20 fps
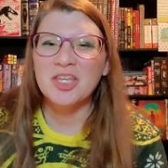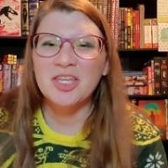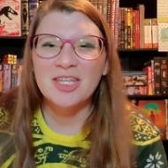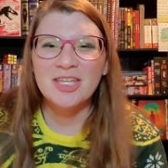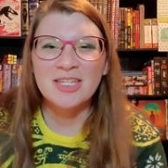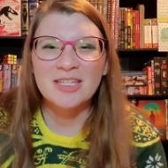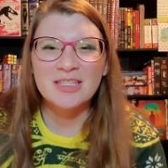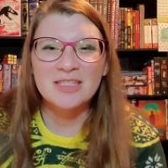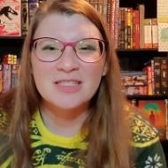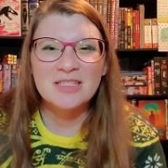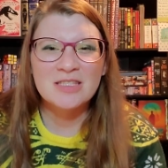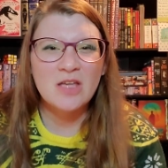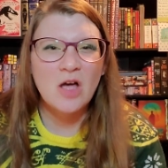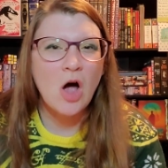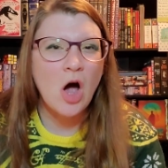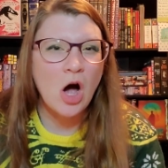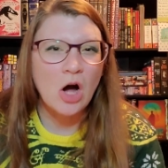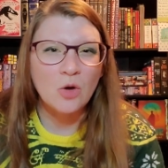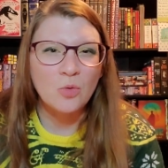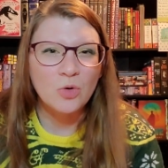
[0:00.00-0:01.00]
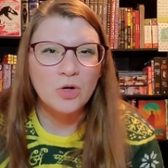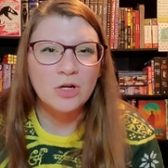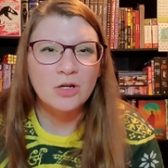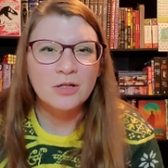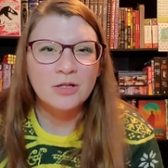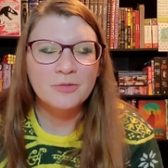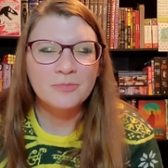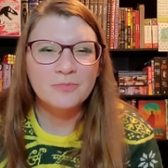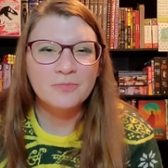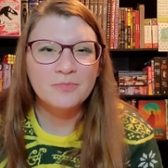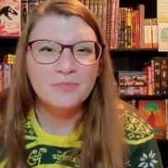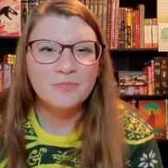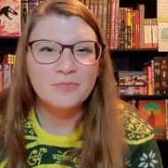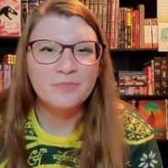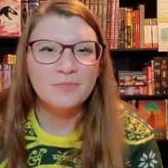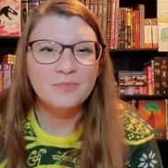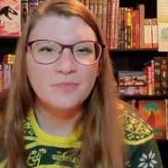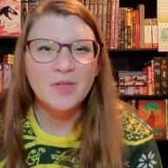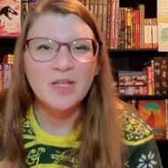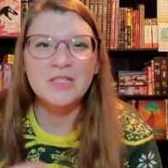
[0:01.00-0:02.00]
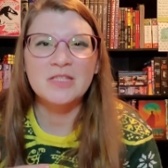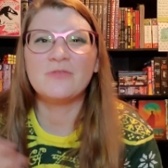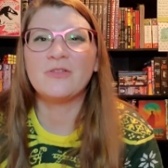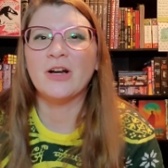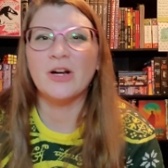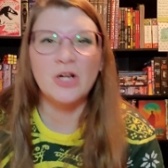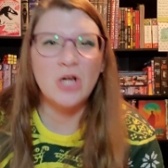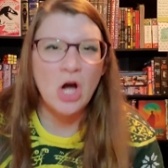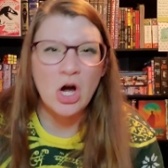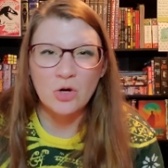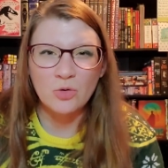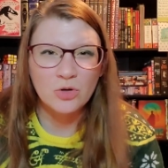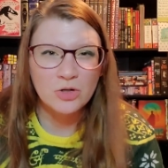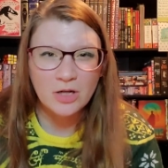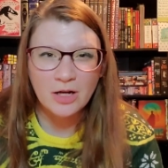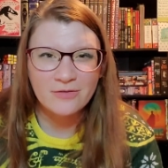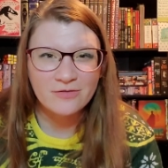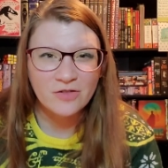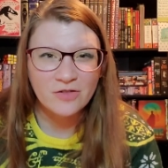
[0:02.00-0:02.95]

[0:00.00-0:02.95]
it's awkward. It's very awkward at